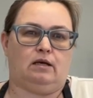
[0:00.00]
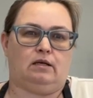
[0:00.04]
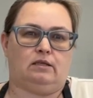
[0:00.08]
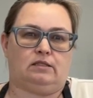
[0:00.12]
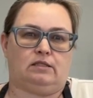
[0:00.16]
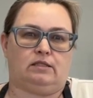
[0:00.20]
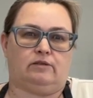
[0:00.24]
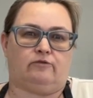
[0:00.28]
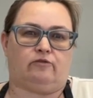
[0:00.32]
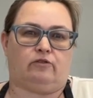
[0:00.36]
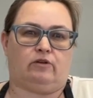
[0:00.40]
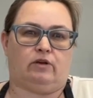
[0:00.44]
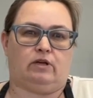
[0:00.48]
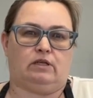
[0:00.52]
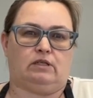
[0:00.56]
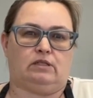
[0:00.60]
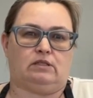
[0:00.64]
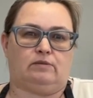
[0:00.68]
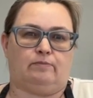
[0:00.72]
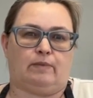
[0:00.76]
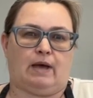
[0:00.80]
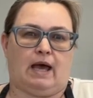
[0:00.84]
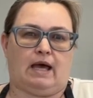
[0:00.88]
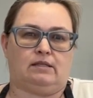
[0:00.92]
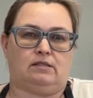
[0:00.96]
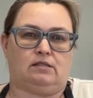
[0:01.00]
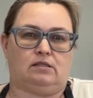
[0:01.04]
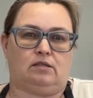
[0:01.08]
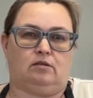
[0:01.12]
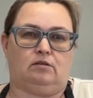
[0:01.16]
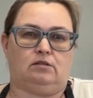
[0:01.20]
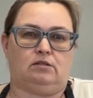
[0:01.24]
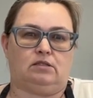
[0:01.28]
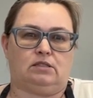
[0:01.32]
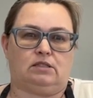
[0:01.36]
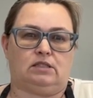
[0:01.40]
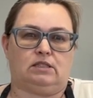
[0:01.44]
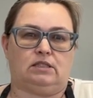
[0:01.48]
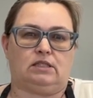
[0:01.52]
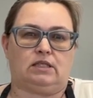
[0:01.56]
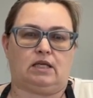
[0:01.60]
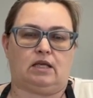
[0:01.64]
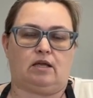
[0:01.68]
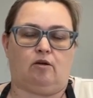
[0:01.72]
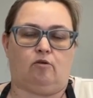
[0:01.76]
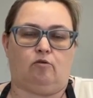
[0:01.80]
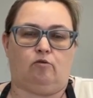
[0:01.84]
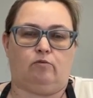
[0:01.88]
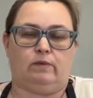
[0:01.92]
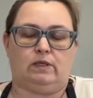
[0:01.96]
different bath salts to
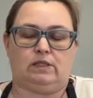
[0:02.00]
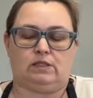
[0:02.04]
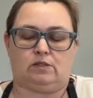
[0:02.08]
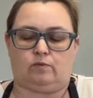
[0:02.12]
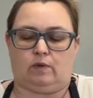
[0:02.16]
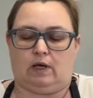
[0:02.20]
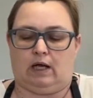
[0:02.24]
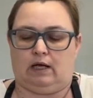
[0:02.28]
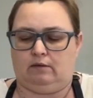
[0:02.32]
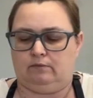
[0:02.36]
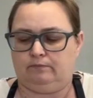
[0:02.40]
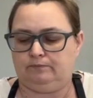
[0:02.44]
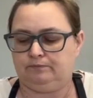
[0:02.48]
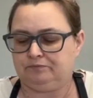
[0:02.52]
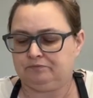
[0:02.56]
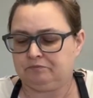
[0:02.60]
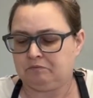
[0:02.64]
take home as well.